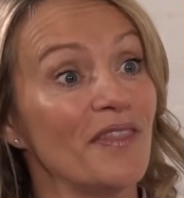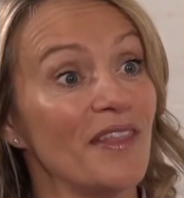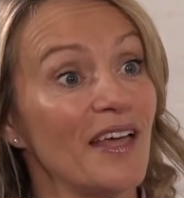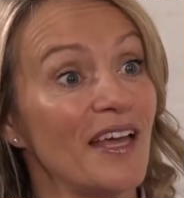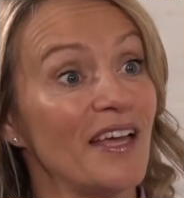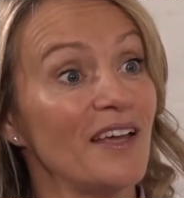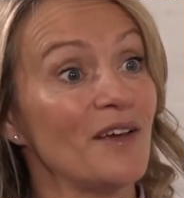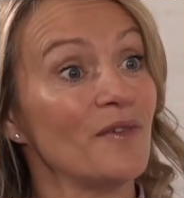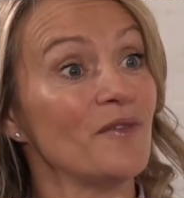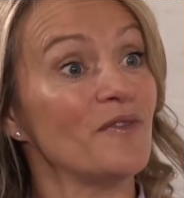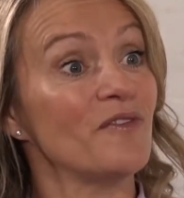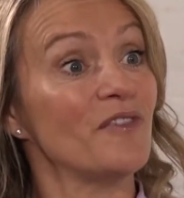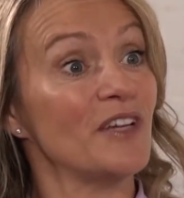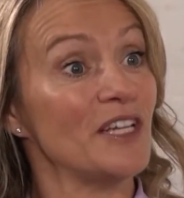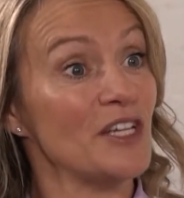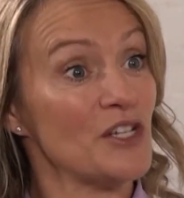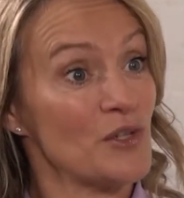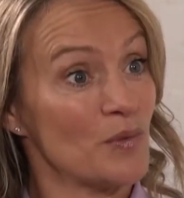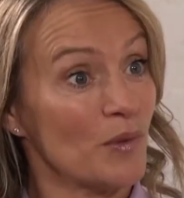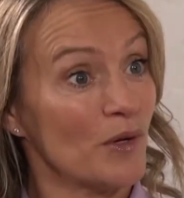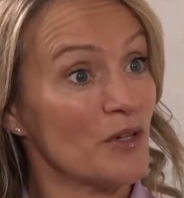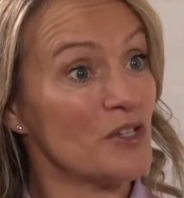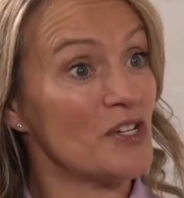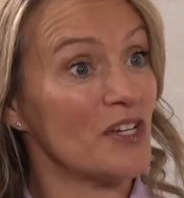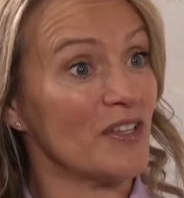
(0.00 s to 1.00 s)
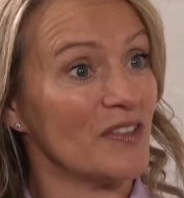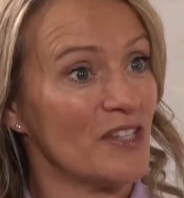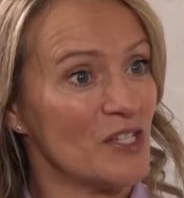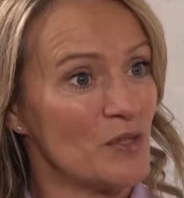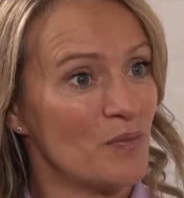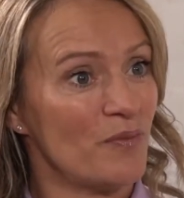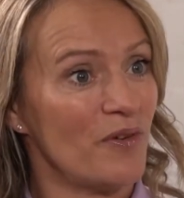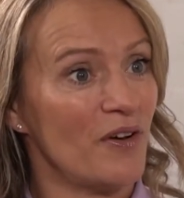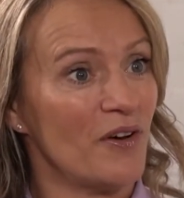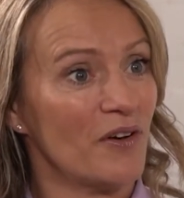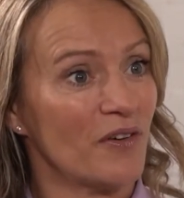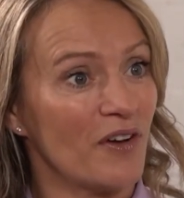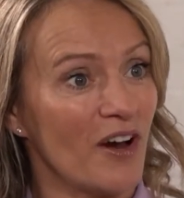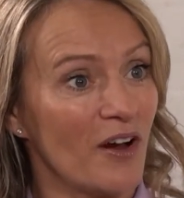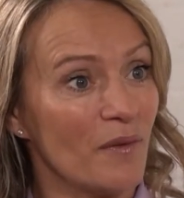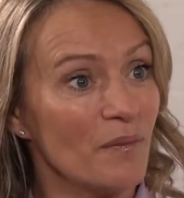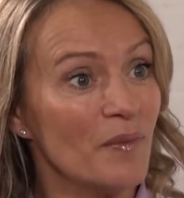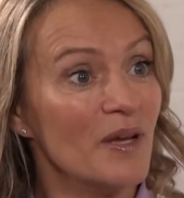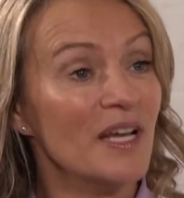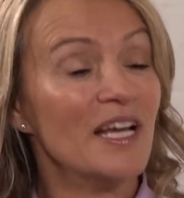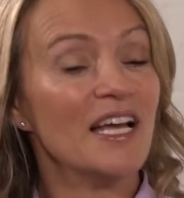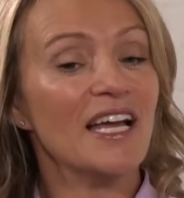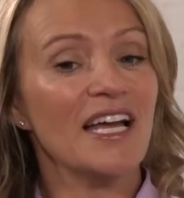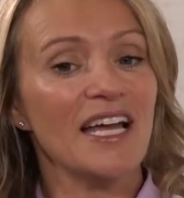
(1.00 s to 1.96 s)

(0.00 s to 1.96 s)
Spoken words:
they finish watching this program